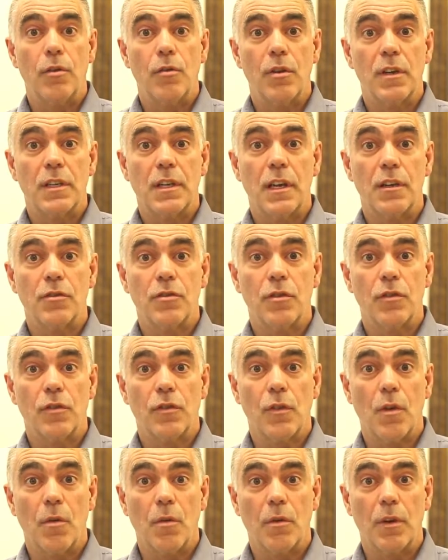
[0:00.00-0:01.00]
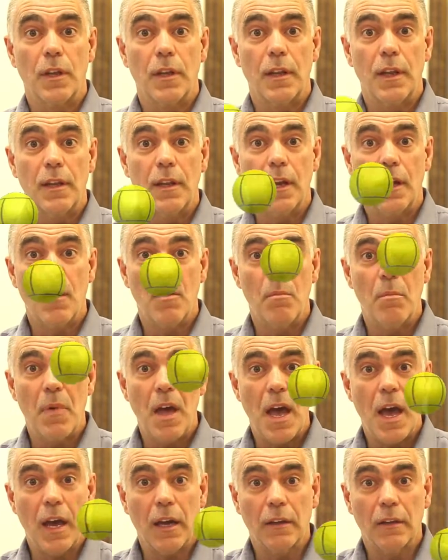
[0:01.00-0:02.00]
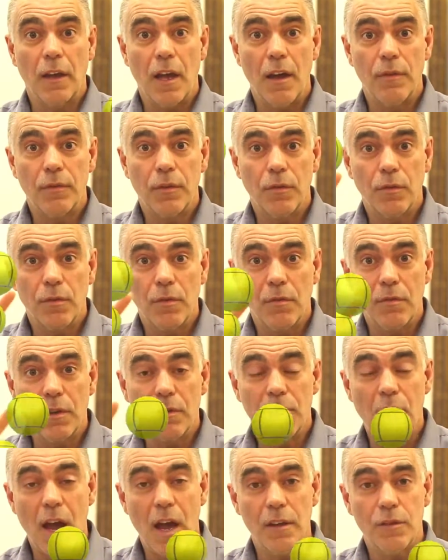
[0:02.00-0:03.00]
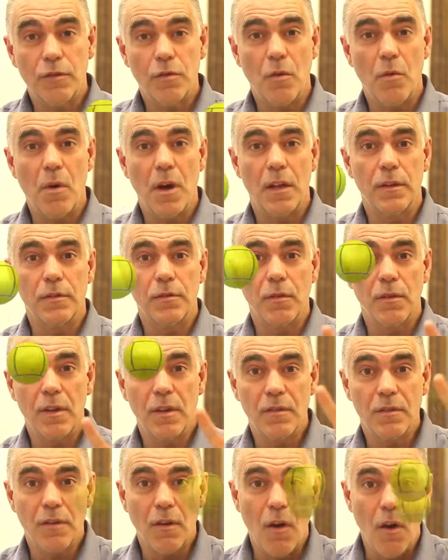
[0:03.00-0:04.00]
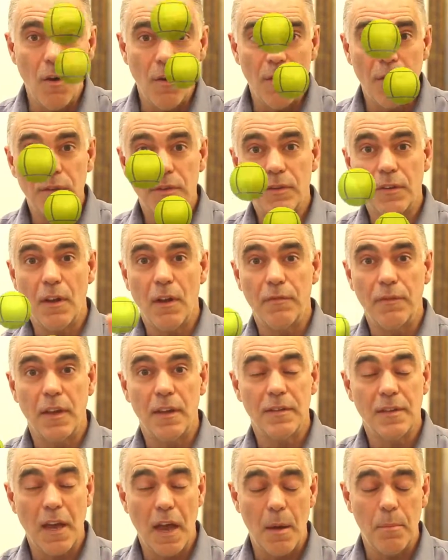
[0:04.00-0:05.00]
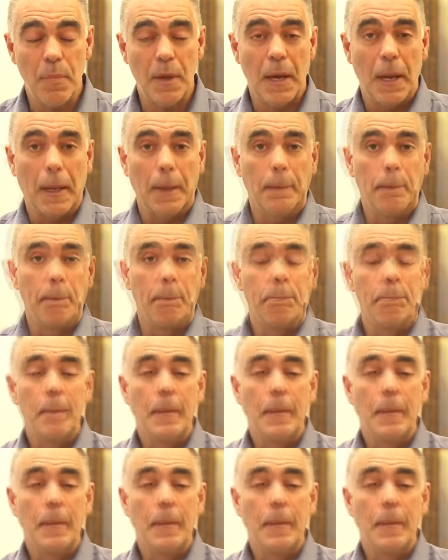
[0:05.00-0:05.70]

your attention zone, and then they come back and you have to sort of retract, and so on. So there's all this stuff that's happening,